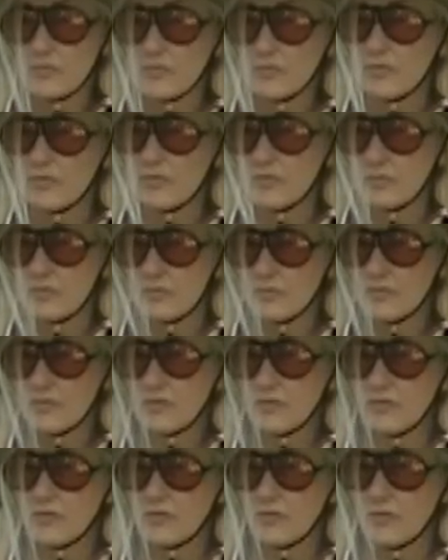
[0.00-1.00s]

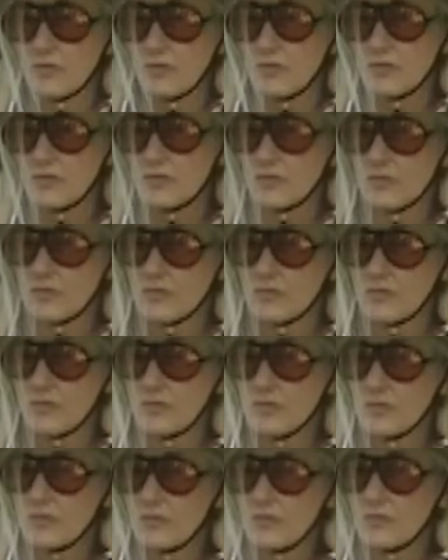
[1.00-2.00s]

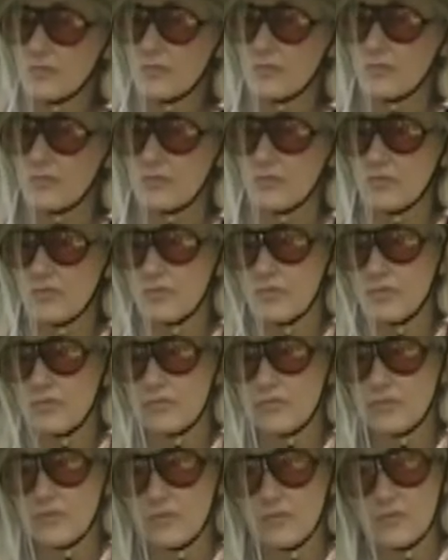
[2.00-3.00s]

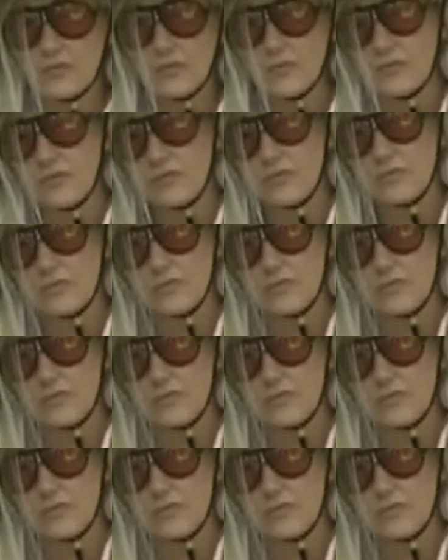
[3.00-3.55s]
(silence)